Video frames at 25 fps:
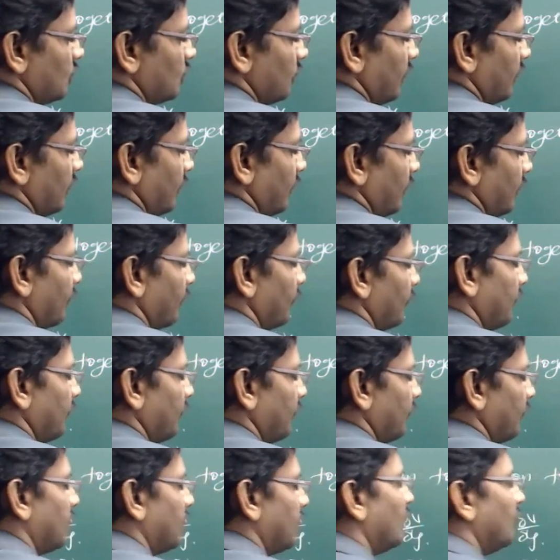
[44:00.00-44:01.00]
y.
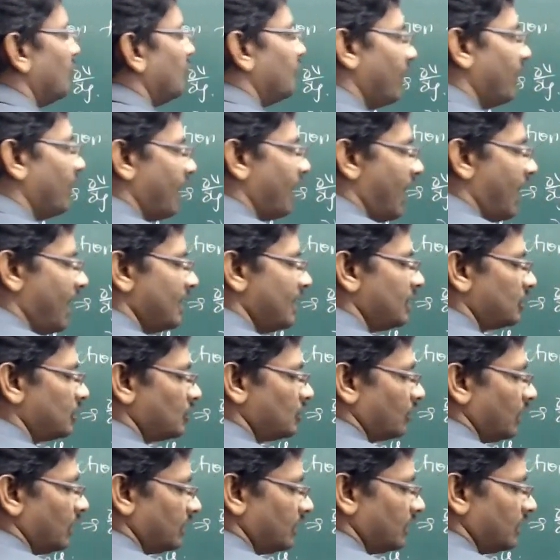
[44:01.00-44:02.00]
Now if I add it
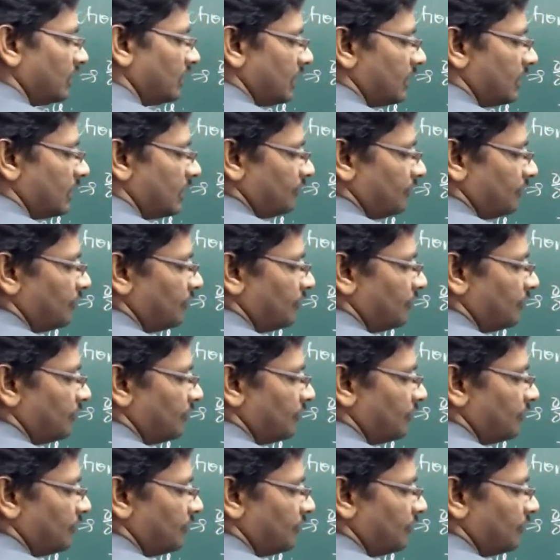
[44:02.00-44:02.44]
together,